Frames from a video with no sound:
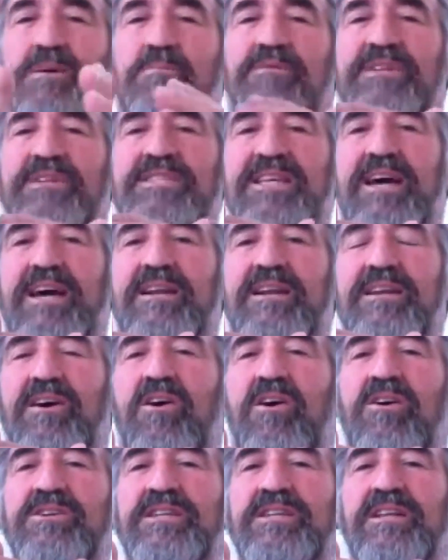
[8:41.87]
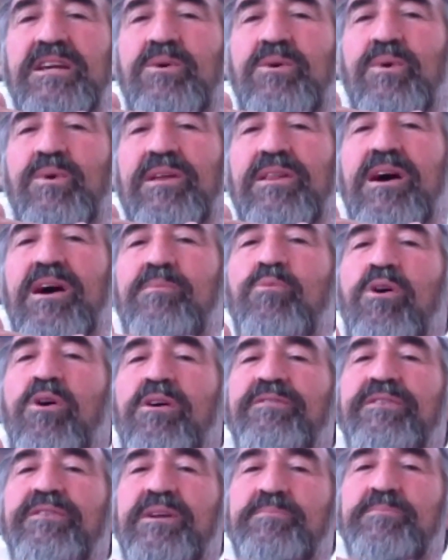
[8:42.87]
Some of us are dealing with a
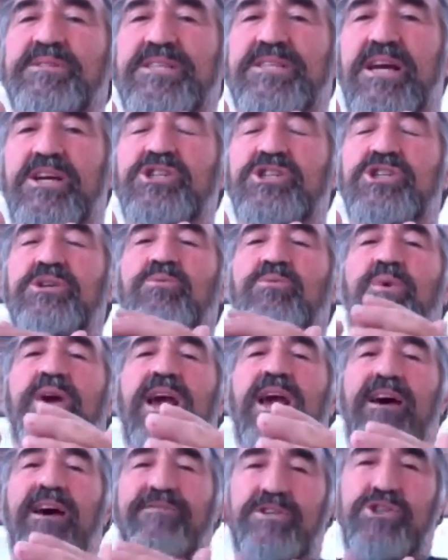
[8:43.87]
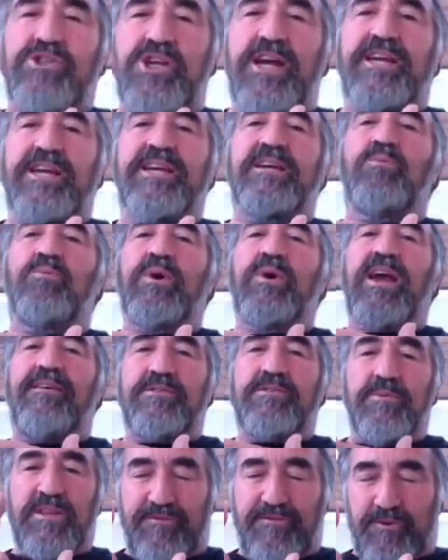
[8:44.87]
lot more of an obsession. We have to check in. We
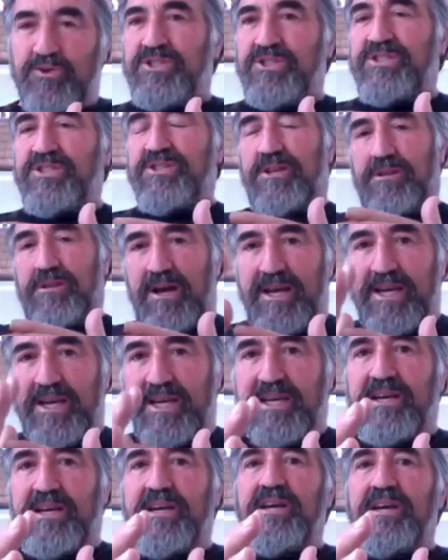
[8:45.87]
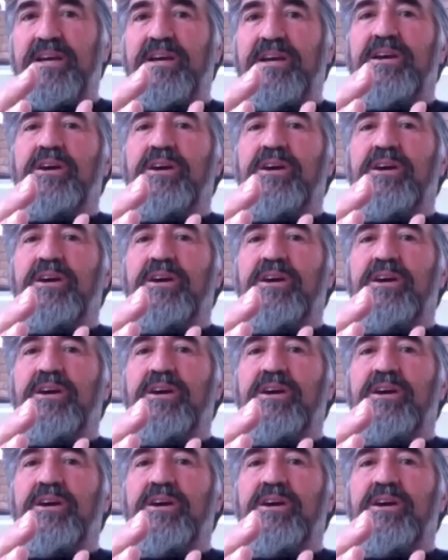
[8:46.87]
have to be the first to like.